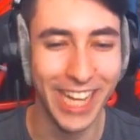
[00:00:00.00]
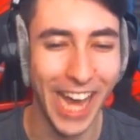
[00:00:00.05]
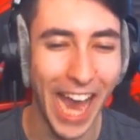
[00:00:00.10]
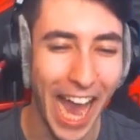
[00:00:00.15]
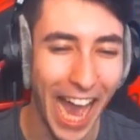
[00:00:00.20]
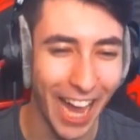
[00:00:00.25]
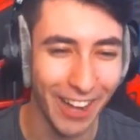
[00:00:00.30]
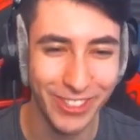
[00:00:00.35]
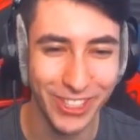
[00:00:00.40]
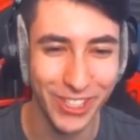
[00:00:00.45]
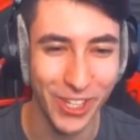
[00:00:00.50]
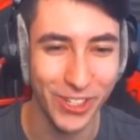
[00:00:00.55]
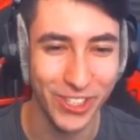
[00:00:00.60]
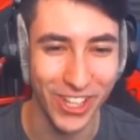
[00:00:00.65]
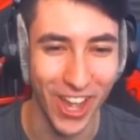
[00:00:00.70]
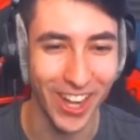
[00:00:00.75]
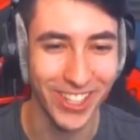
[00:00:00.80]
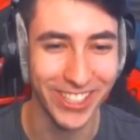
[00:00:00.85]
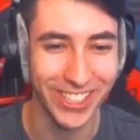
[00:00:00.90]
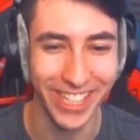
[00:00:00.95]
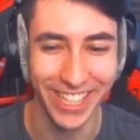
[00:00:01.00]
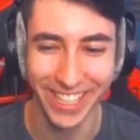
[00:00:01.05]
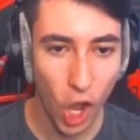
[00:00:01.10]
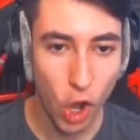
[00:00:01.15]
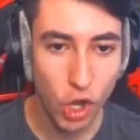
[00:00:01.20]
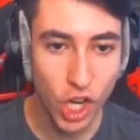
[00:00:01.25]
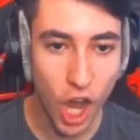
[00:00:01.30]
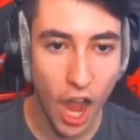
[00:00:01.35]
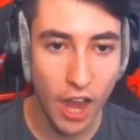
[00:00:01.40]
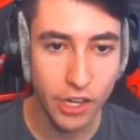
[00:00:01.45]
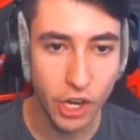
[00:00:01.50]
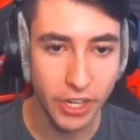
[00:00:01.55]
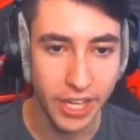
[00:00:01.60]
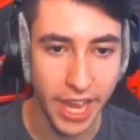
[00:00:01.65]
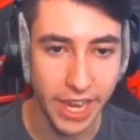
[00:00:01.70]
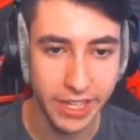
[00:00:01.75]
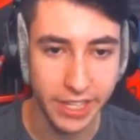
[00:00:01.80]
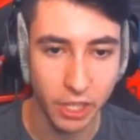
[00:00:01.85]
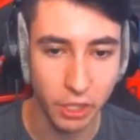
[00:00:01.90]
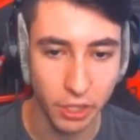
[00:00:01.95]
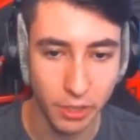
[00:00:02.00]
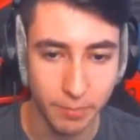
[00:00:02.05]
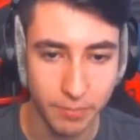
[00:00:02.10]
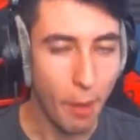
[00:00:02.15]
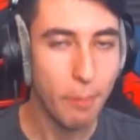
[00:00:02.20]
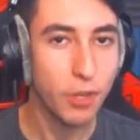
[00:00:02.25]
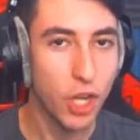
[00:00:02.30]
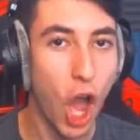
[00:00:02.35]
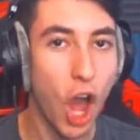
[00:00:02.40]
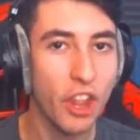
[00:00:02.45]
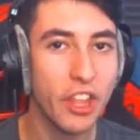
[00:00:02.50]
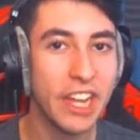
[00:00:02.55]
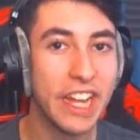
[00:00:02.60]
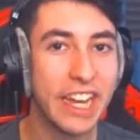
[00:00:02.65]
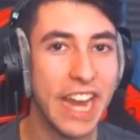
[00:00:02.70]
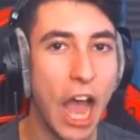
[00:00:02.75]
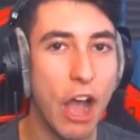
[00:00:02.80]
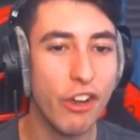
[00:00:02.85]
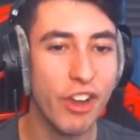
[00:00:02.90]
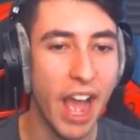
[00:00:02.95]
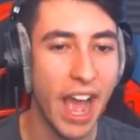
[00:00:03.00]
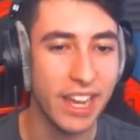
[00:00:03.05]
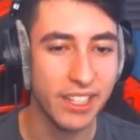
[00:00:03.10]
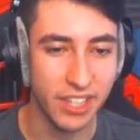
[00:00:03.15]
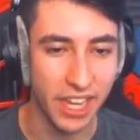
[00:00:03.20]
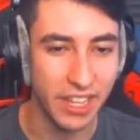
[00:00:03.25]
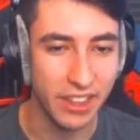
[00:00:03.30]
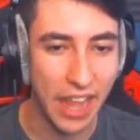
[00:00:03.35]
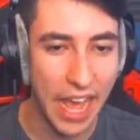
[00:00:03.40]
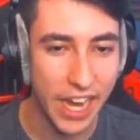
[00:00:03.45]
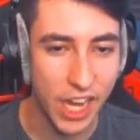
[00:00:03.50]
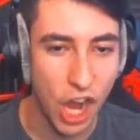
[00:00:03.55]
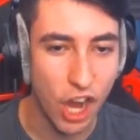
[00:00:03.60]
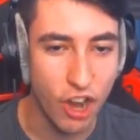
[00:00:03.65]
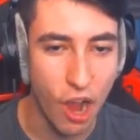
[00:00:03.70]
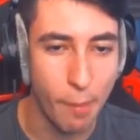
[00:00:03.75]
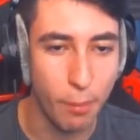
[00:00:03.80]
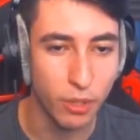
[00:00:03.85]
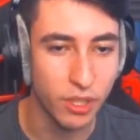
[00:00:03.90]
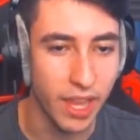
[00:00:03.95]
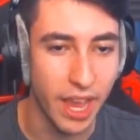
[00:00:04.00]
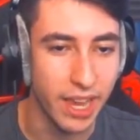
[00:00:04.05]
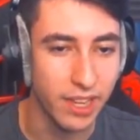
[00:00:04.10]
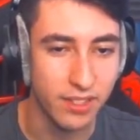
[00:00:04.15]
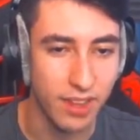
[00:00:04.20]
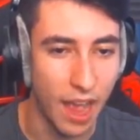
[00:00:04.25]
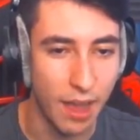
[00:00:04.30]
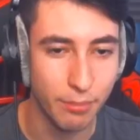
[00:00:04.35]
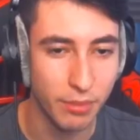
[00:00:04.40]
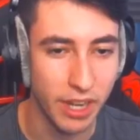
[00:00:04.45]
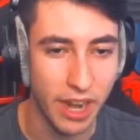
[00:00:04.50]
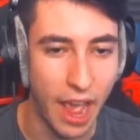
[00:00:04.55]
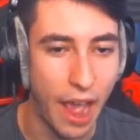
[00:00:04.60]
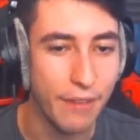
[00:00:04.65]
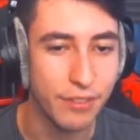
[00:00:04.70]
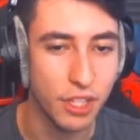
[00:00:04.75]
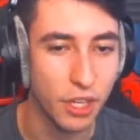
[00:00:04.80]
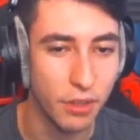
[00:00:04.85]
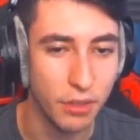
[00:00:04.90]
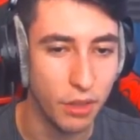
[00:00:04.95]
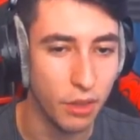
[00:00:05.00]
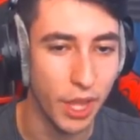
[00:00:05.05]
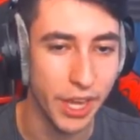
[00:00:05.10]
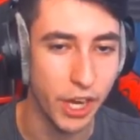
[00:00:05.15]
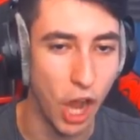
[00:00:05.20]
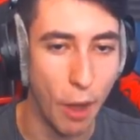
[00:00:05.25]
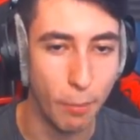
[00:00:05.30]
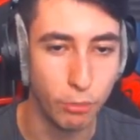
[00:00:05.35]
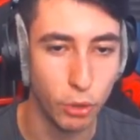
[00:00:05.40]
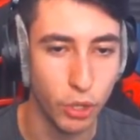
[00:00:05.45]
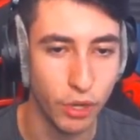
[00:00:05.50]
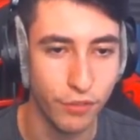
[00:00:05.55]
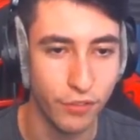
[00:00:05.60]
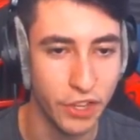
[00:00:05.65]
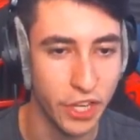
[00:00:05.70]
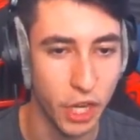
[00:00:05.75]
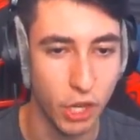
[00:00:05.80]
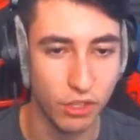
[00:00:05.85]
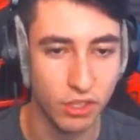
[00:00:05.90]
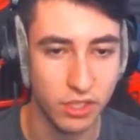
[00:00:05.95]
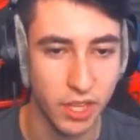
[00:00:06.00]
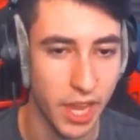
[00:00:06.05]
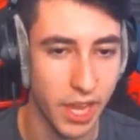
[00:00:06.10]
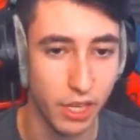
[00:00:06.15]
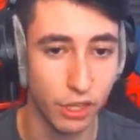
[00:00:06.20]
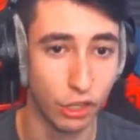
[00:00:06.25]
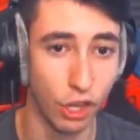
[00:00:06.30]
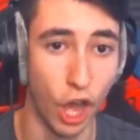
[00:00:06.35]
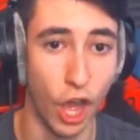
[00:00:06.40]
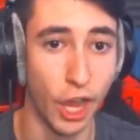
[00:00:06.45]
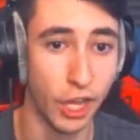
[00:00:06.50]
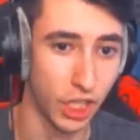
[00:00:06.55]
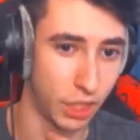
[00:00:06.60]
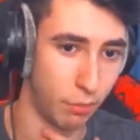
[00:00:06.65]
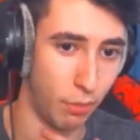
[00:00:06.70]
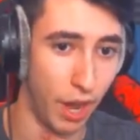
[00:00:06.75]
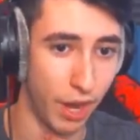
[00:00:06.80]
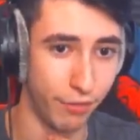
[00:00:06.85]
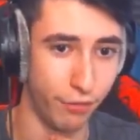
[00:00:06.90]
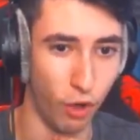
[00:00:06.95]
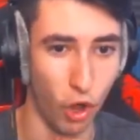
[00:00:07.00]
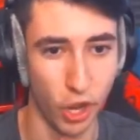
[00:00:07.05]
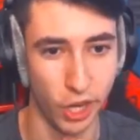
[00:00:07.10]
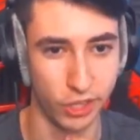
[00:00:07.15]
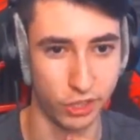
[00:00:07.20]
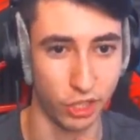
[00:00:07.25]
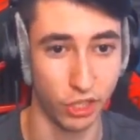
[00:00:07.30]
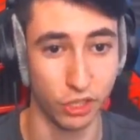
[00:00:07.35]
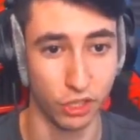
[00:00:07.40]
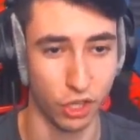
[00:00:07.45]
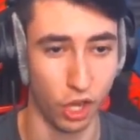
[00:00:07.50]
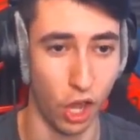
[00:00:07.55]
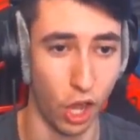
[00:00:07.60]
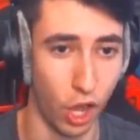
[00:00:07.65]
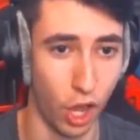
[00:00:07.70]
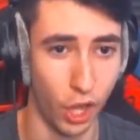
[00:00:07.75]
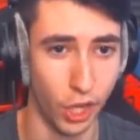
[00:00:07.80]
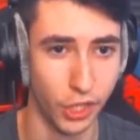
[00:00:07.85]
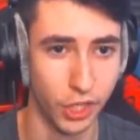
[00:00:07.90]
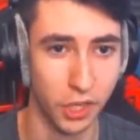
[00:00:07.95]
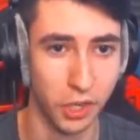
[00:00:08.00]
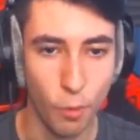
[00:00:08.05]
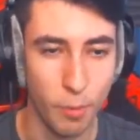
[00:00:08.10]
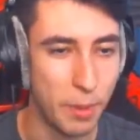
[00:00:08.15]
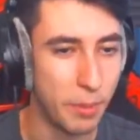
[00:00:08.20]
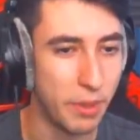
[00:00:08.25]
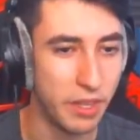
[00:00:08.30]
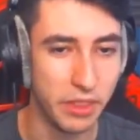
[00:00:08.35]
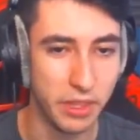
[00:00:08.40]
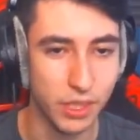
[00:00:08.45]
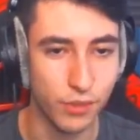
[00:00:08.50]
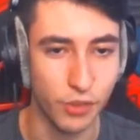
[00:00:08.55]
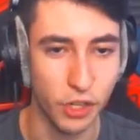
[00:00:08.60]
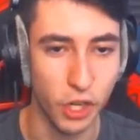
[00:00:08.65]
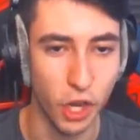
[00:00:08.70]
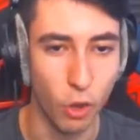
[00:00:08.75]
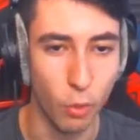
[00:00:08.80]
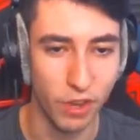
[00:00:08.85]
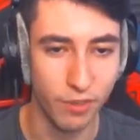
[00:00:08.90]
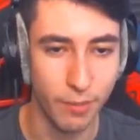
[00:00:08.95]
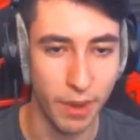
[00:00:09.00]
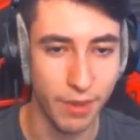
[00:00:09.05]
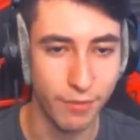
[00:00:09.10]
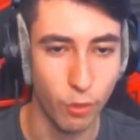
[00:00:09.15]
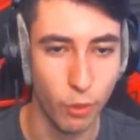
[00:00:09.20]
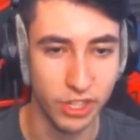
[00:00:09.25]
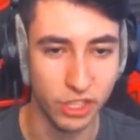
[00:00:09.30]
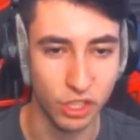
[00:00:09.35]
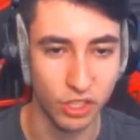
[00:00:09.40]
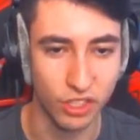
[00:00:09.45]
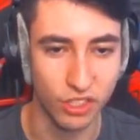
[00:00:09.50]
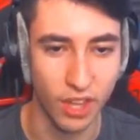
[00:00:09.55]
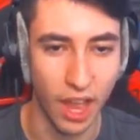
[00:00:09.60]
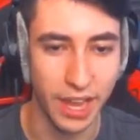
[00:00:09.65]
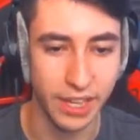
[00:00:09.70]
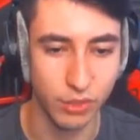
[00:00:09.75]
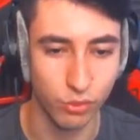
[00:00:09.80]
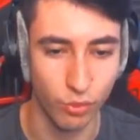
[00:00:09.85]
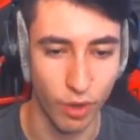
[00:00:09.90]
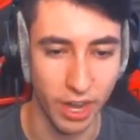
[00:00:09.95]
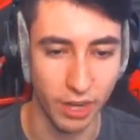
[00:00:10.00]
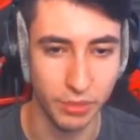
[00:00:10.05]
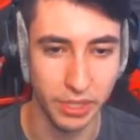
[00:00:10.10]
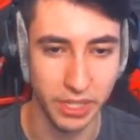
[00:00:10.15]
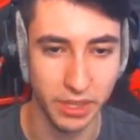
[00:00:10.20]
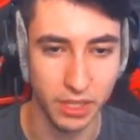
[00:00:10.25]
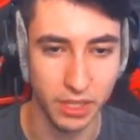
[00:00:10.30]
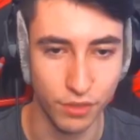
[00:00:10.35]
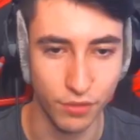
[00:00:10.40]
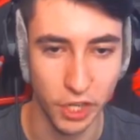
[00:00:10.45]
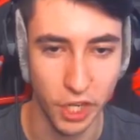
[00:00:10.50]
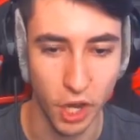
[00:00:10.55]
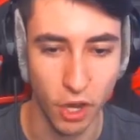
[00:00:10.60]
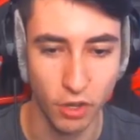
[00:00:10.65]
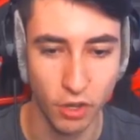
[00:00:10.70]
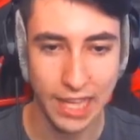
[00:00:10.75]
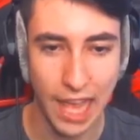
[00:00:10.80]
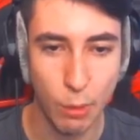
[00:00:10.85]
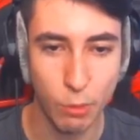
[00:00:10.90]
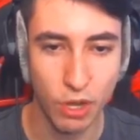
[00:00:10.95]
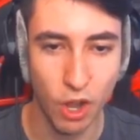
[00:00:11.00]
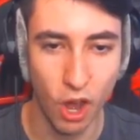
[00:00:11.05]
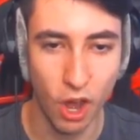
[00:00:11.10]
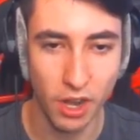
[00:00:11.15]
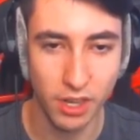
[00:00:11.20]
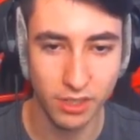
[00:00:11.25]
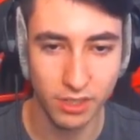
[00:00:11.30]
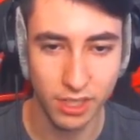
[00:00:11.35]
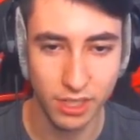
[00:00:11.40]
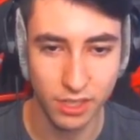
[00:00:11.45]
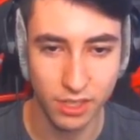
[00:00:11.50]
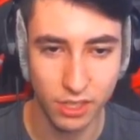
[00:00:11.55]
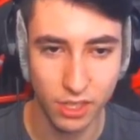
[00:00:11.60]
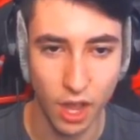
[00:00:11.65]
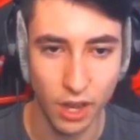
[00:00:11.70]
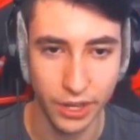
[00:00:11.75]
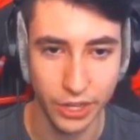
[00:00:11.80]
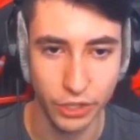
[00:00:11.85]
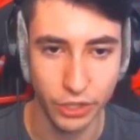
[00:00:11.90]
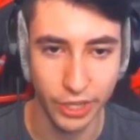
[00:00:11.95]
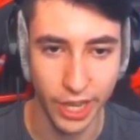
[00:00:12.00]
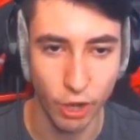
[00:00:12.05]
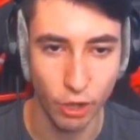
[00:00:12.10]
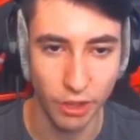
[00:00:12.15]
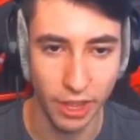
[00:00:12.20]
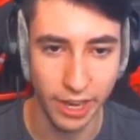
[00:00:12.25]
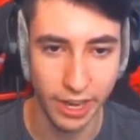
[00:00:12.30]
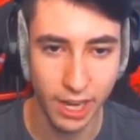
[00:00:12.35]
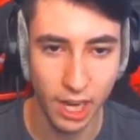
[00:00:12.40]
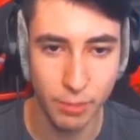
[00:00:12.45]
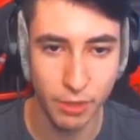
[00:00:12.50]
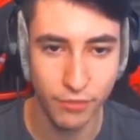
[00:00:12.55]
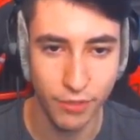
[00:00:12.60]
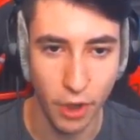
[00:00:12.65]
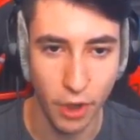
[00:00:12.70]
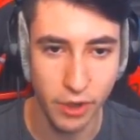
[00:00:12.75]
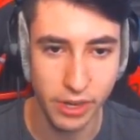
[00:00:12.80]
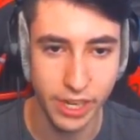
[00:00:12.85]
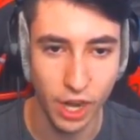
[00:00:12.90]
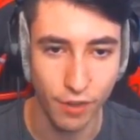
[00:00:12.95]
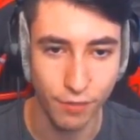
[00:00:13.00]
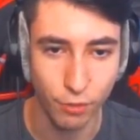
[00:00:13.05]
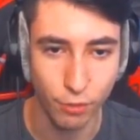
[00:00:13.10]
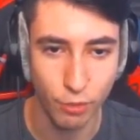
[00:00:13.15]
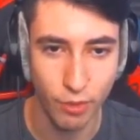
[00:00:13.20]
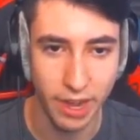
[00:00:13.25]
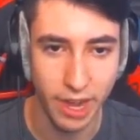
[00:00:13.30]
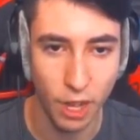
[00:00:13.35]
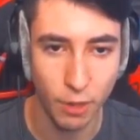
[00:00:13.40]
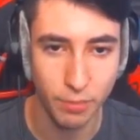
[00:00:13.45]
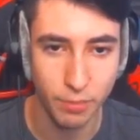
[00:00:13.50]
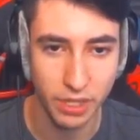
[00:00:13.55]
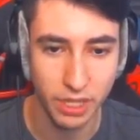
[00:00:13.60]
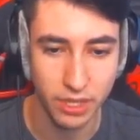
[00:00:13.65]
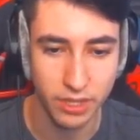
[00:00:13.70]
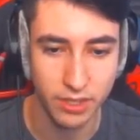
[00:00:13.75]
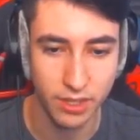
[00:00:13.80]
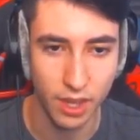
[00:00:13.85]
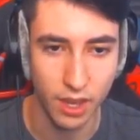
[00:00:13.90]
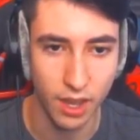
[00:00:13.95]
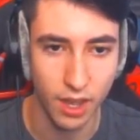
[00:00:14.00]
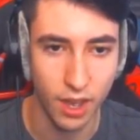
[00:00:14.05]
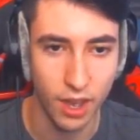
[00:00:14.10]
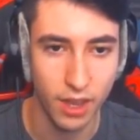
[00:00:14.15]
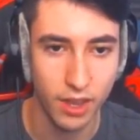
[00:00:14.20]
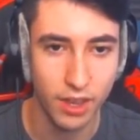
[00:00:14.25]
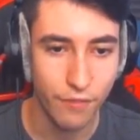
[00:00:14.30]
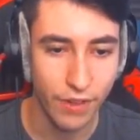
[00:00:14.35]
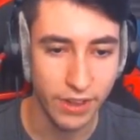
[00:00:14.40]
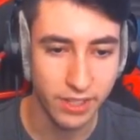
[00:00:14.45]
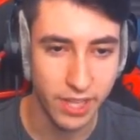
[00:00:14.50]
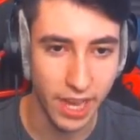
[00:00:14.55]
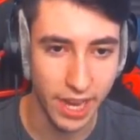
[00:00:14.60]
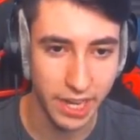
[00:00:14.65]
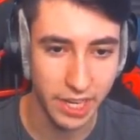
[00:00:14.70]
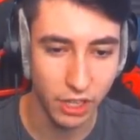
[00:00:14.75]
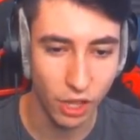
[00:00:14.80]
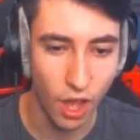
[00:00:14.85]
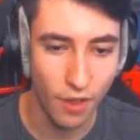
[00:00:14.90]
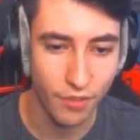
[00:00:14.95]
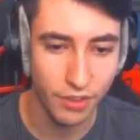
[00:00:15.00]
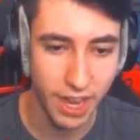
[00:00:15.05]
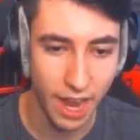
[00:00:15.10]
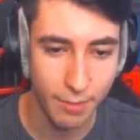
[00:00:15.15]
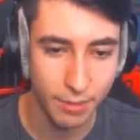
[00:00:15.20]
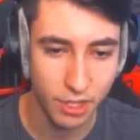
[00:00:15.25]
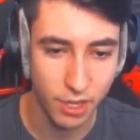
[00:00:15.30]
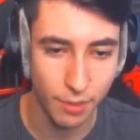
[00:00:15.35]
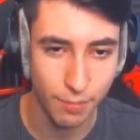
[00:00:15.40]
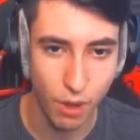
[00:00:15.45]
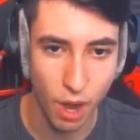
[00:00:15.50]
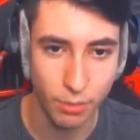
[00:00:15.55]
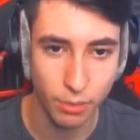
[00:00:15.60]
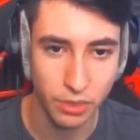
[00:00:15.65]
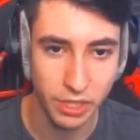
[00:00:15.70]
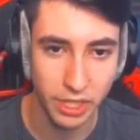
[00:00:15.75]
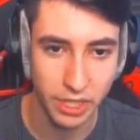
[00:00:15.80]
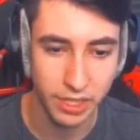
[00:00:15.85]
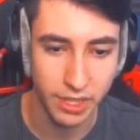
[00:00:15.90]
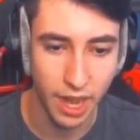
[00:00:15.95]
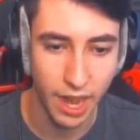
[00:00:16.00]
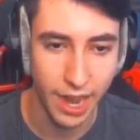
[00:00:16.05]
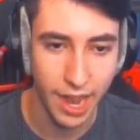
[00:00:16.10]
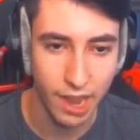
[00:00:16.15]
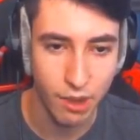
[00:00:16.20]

I'm so toxic. Oh, God. Okay, kill him. I'm calling it now, guys. In like a couple days, I'm going to have to like upload a video saying, guys, my voice is gone. Or maybe in this video. What if my voice just dies randomly video? That would honestly suck. And okay, hold on. I got to be very careful right now because if I take any lava damage, I'm probably gonna die.